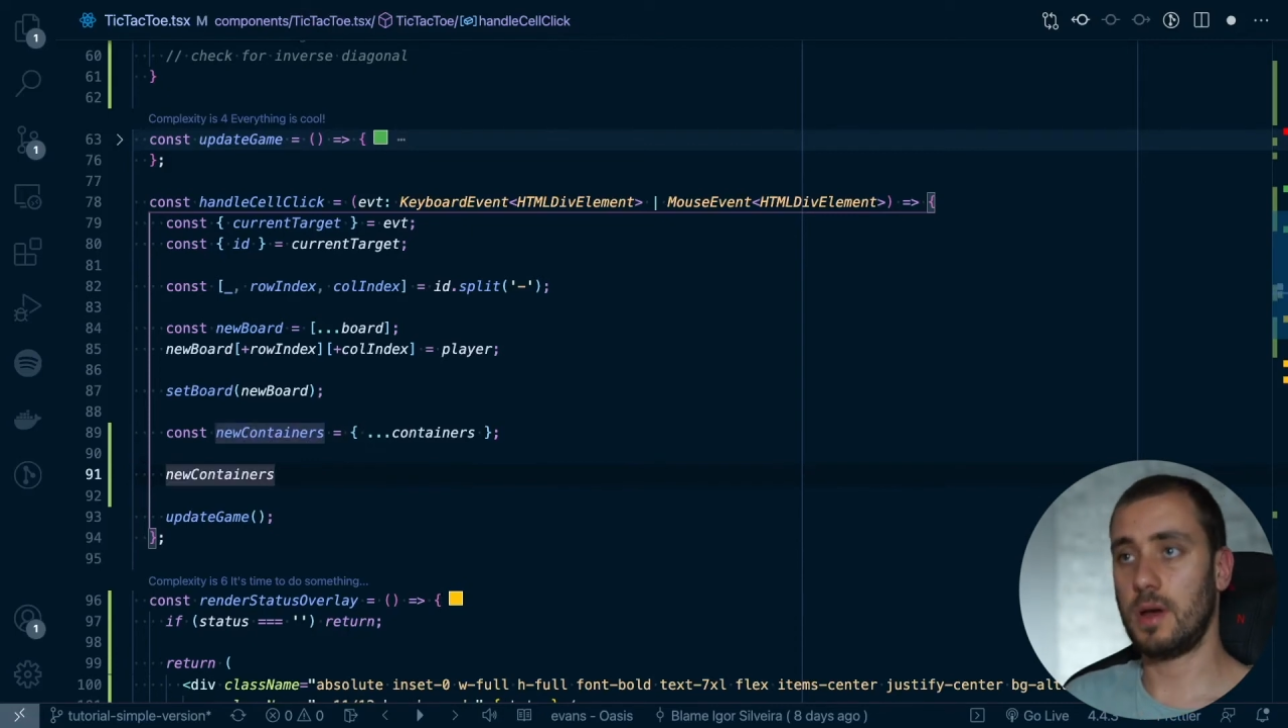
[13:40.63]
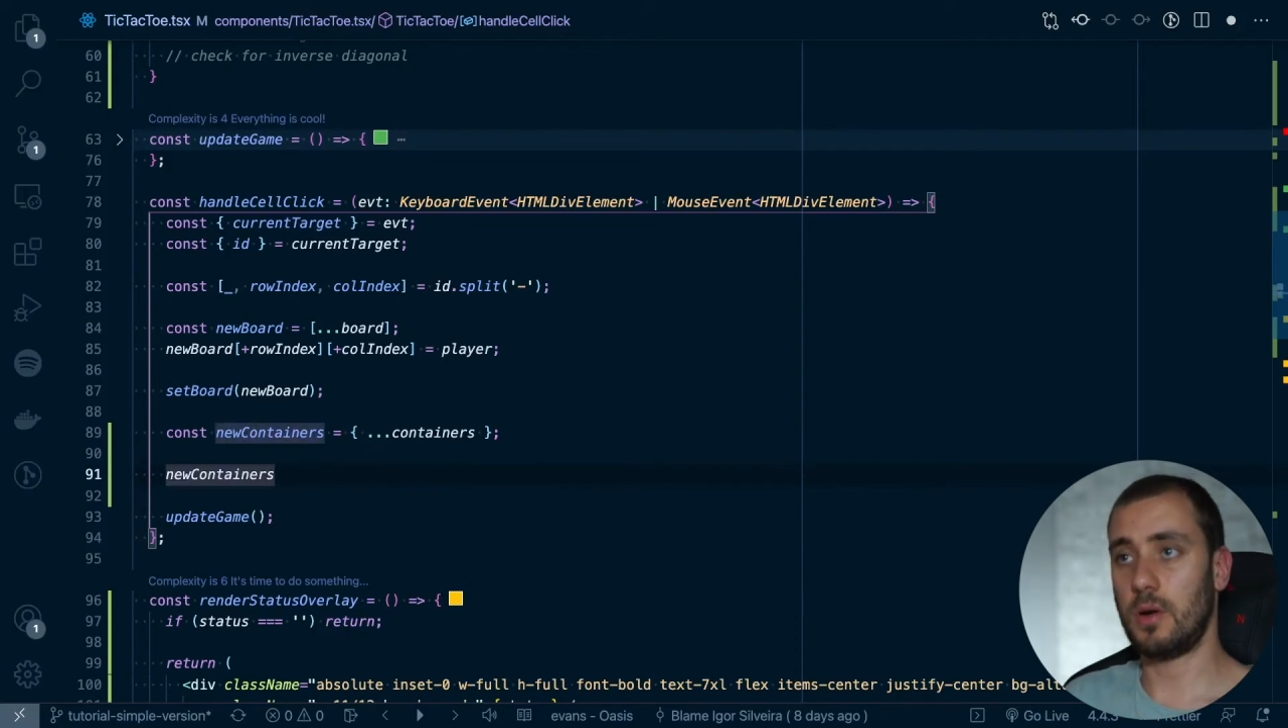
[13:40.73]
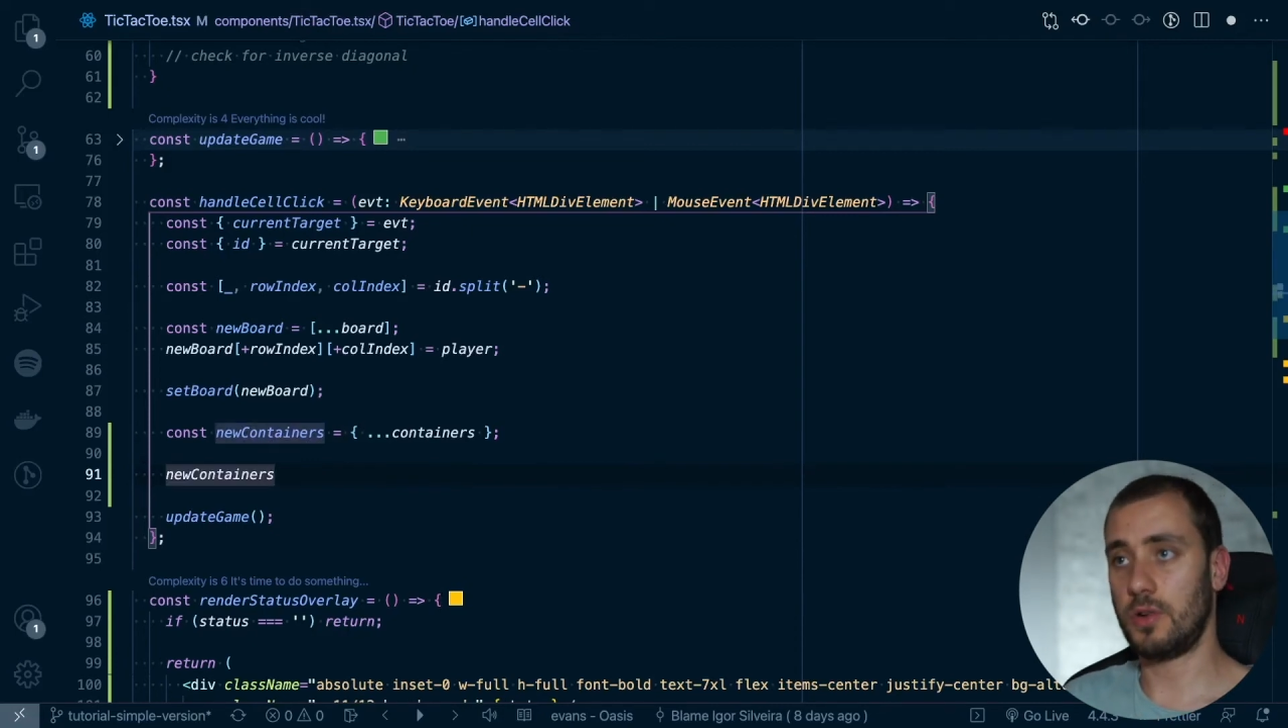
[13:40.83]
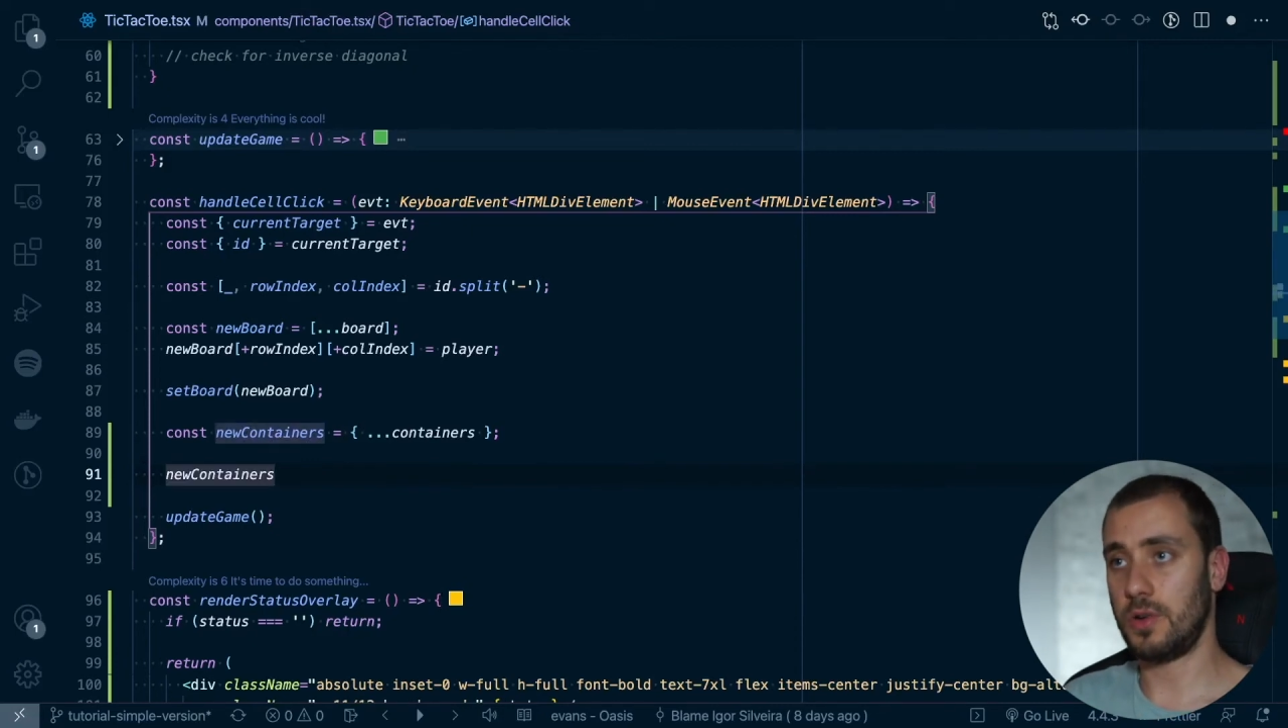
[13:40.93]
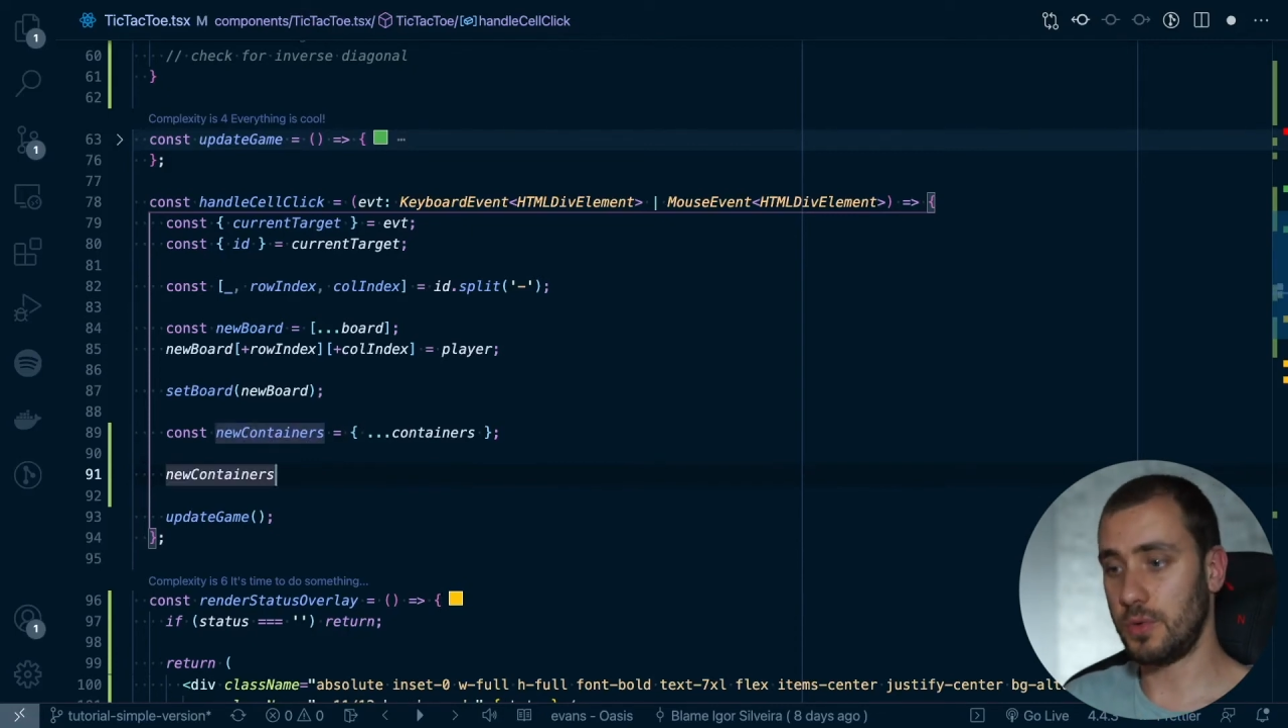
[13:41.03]

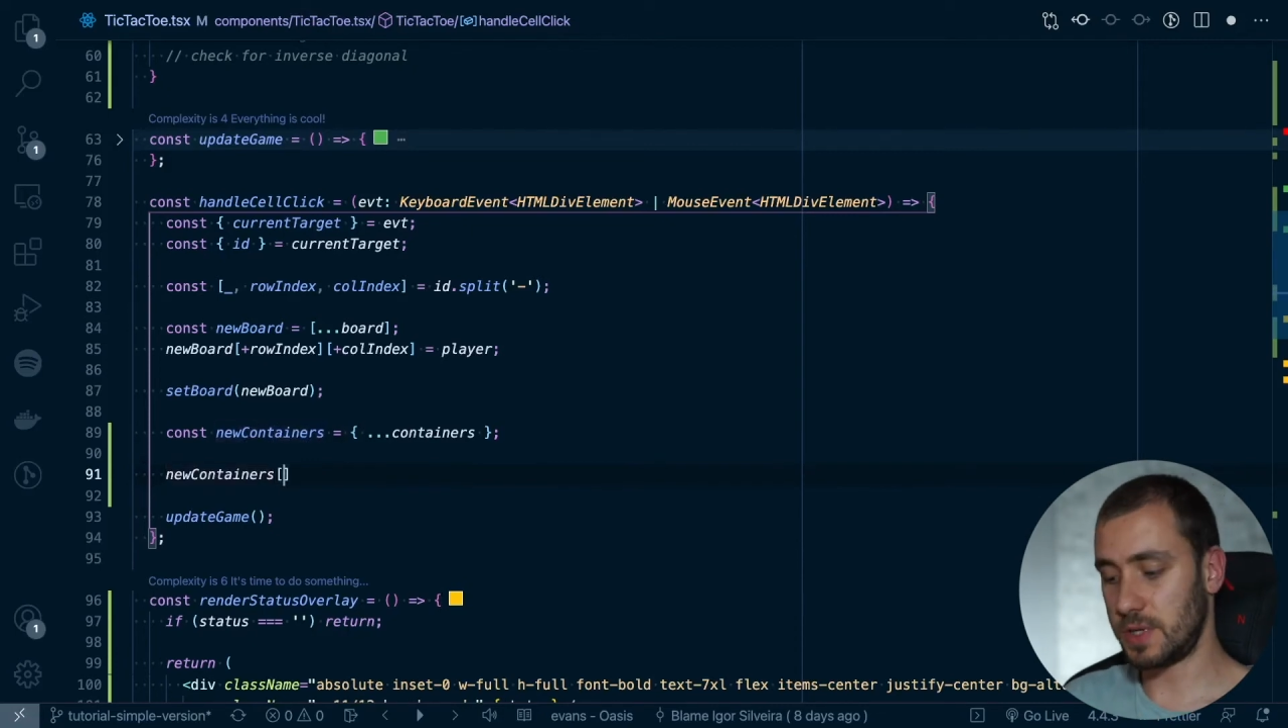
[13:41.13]
our new